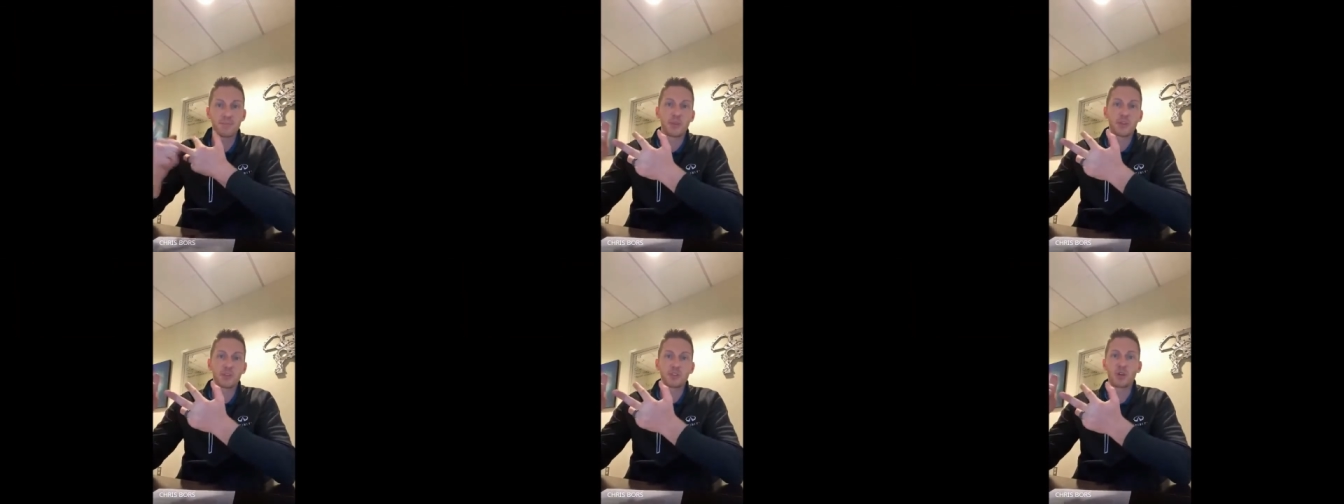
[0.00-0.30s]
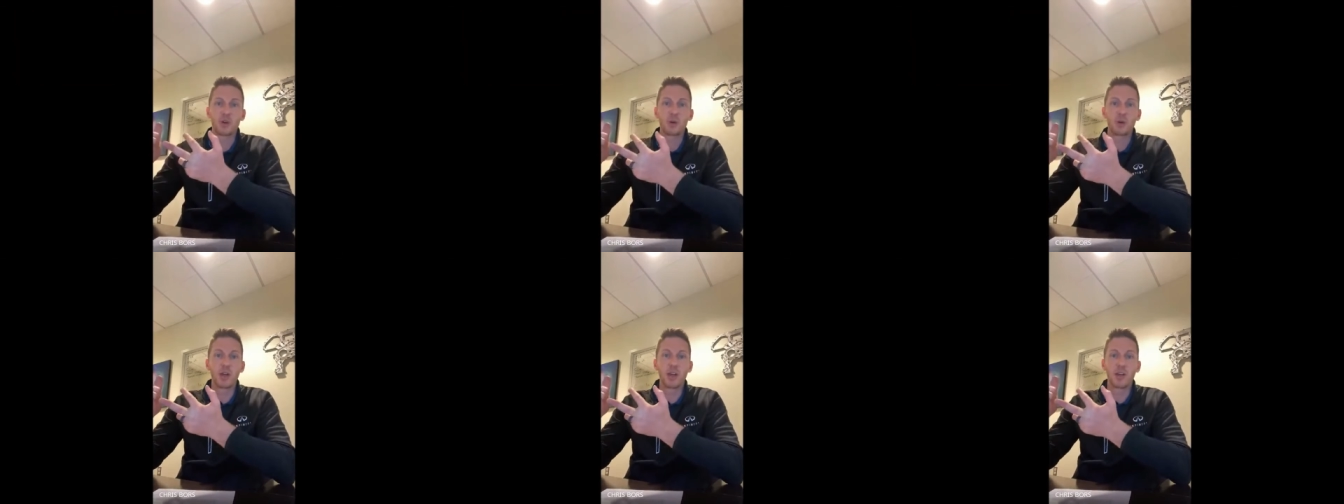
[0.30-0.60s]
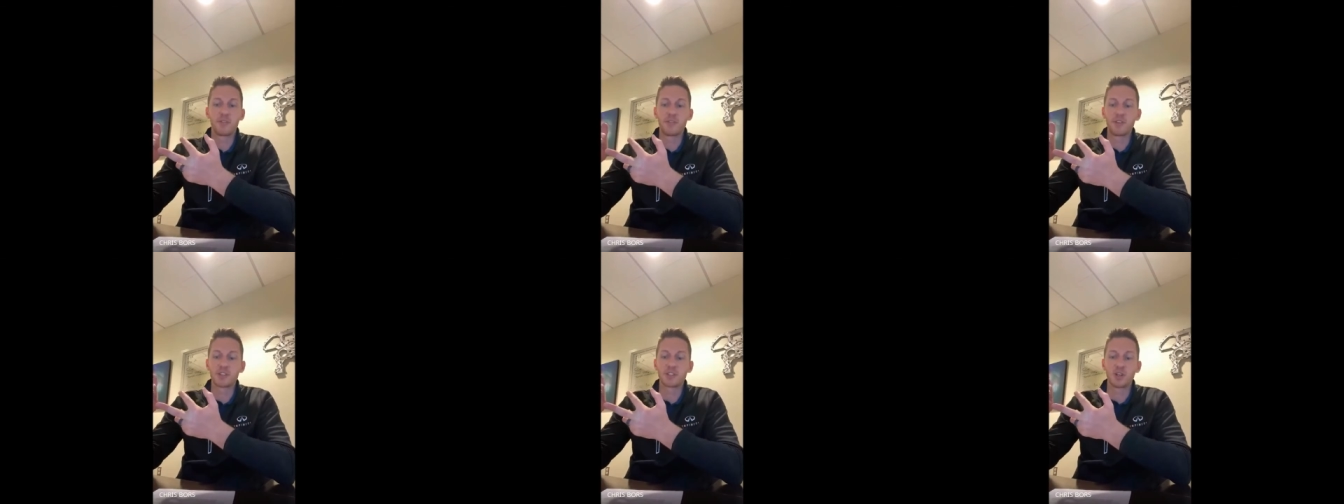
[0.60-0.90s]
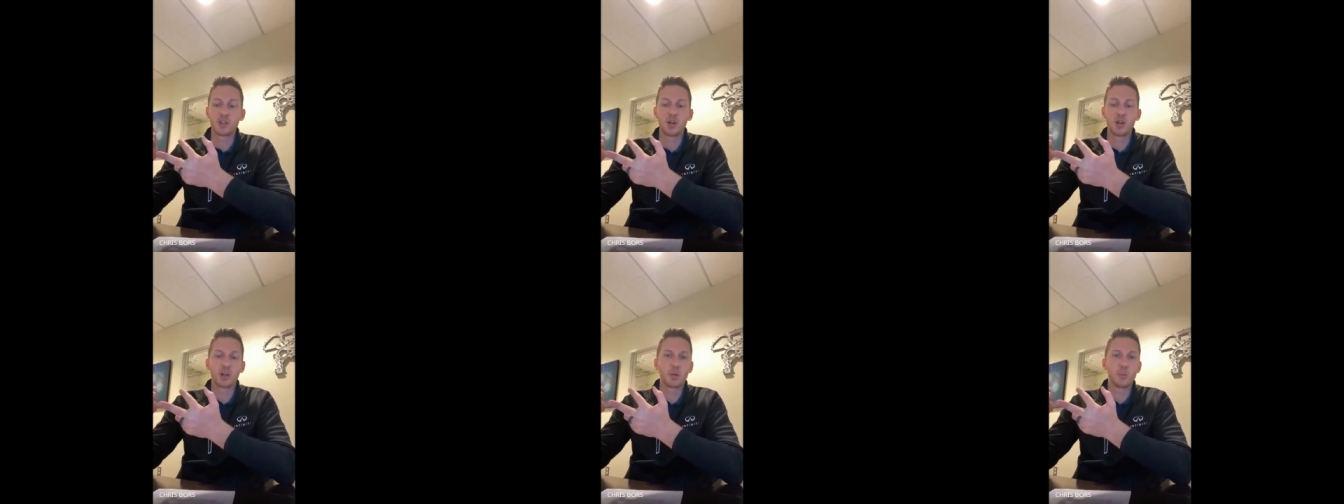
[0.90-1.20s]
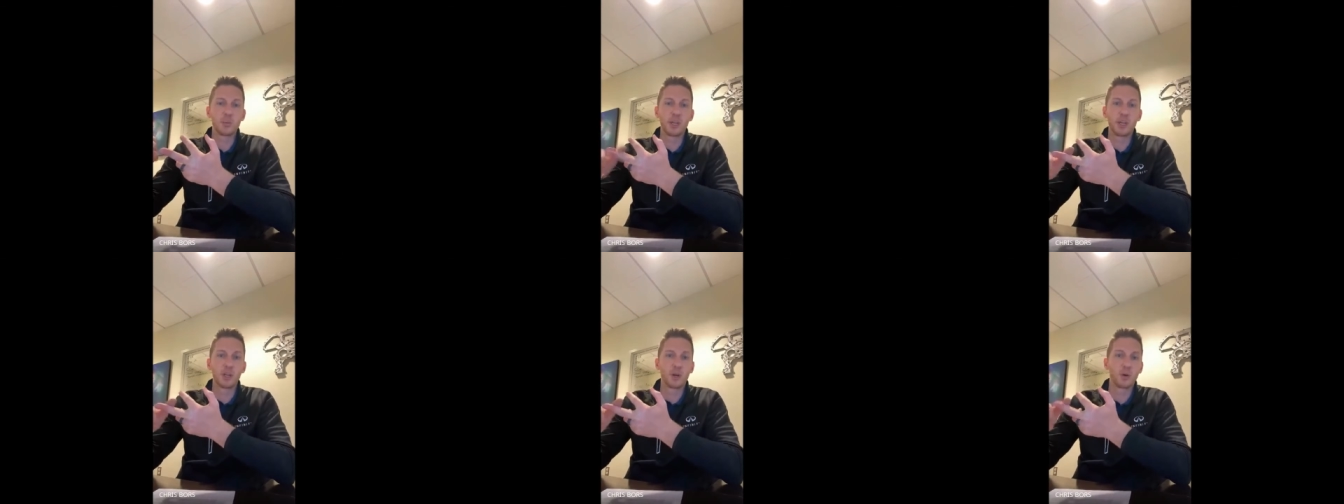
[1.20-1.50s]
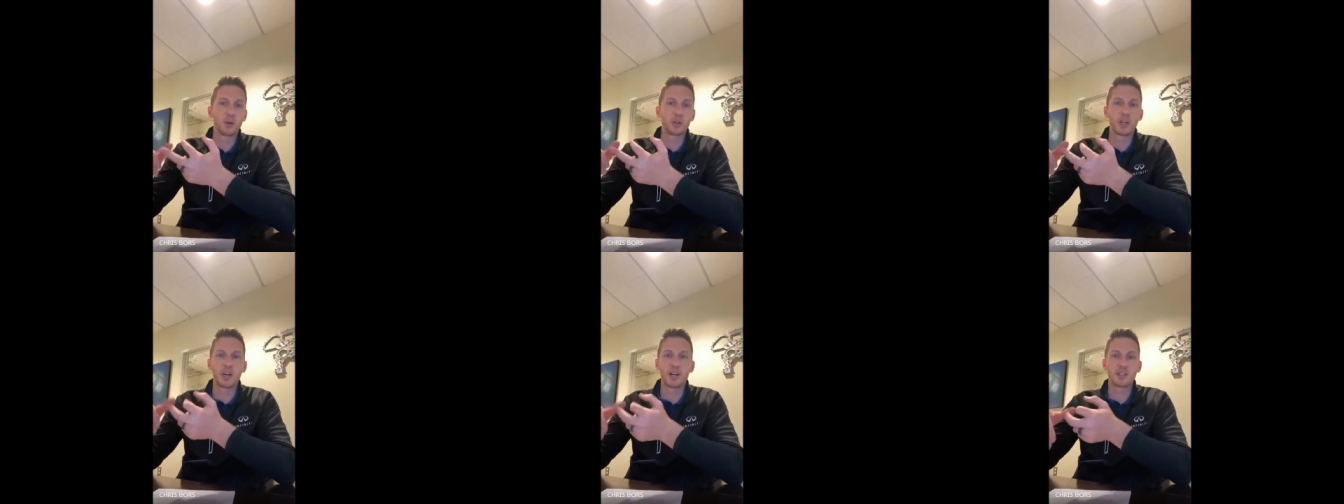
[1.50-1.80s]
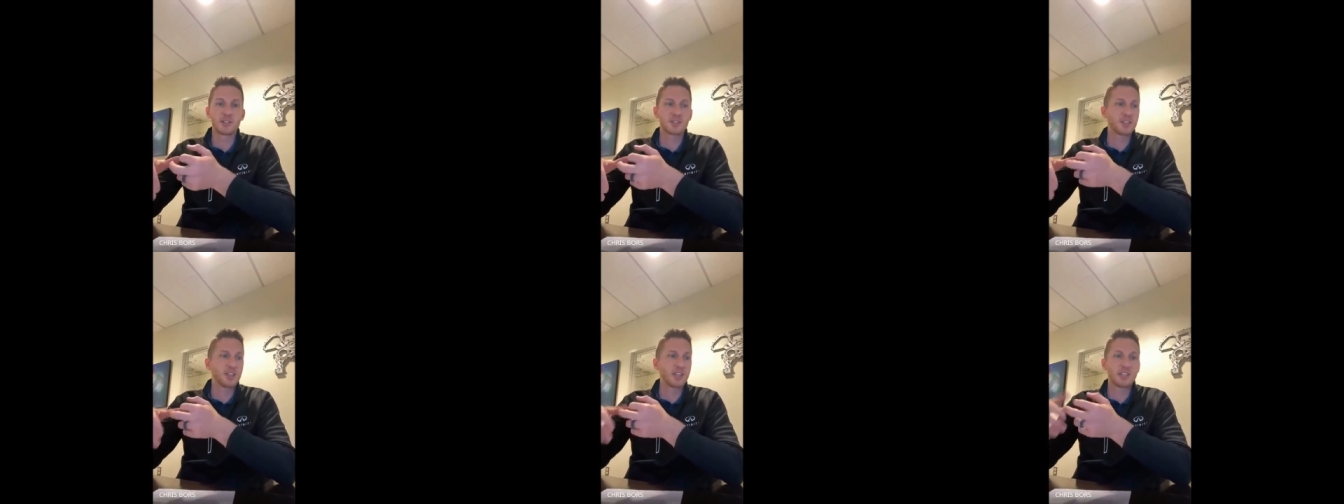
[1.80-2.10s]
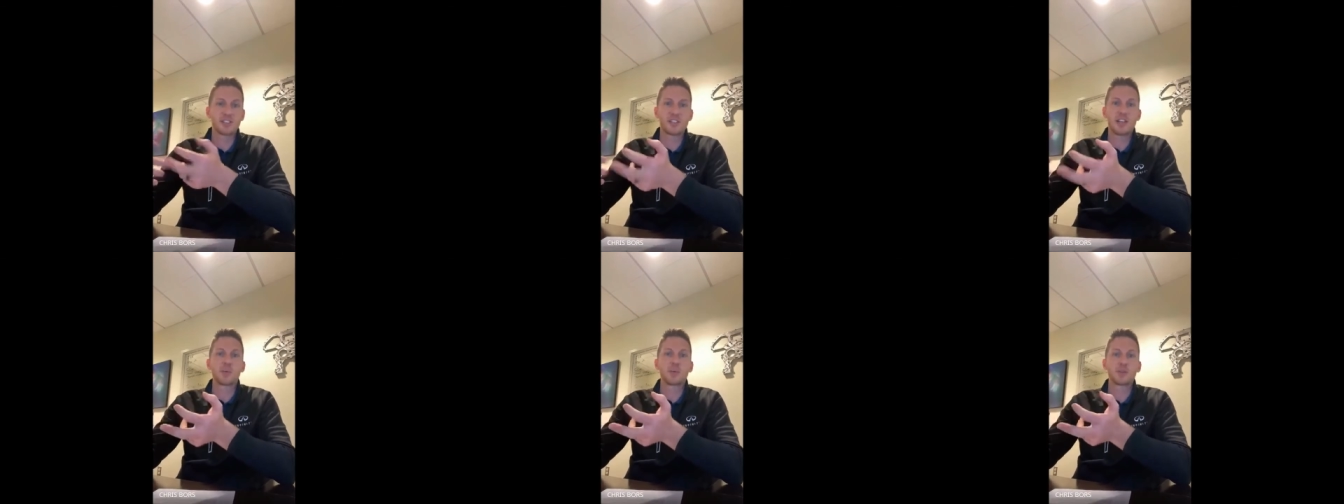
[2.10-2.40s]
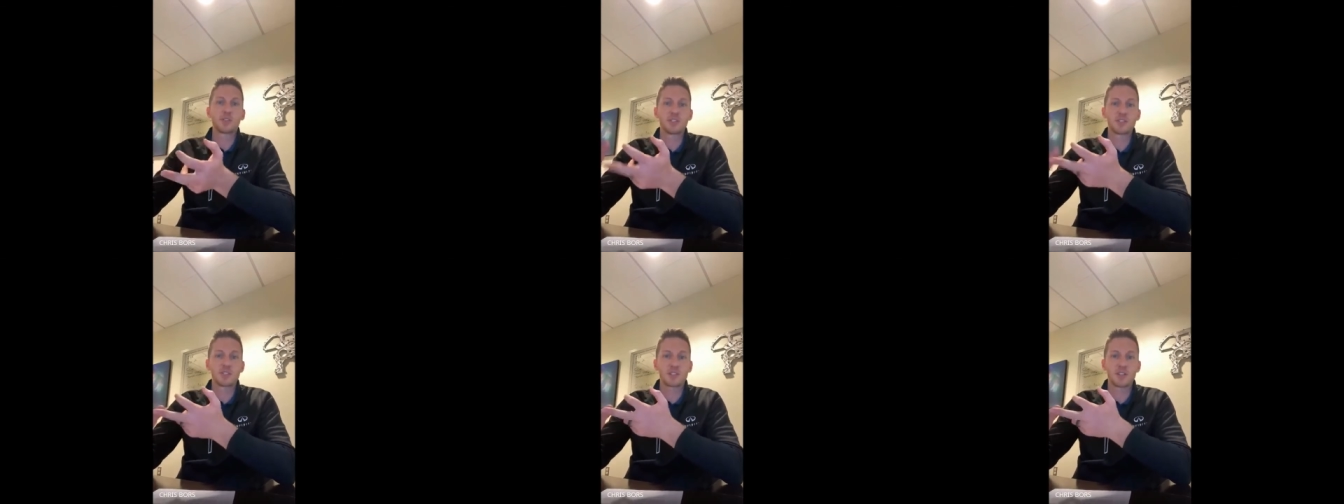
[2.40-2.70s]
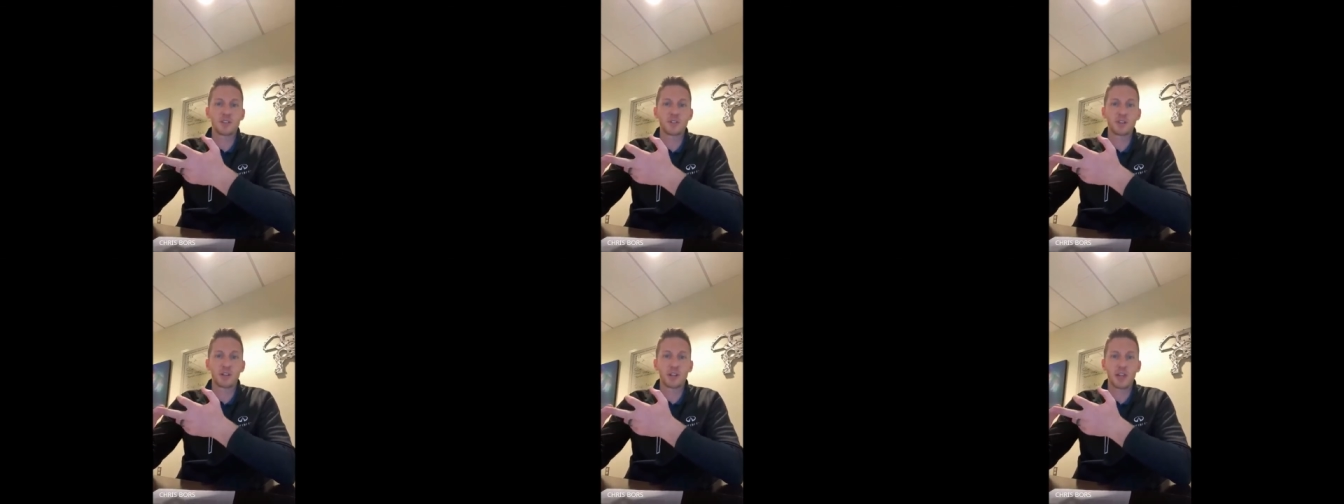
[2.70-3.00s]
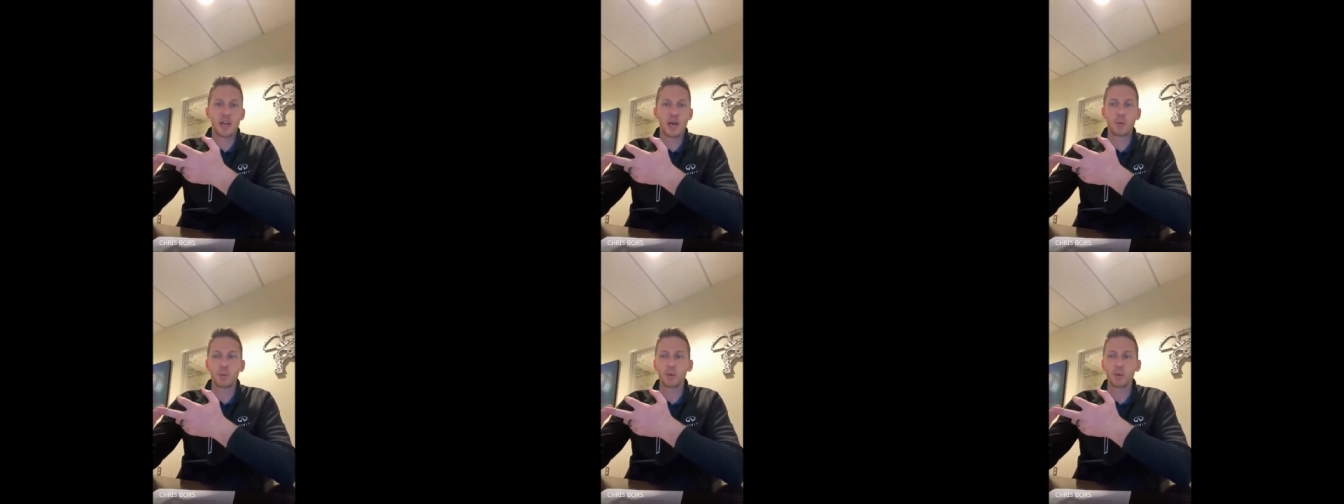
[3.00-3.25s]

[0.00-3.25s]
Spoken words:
So if it's all going to be cold cuts like sandwiches and stuff like that,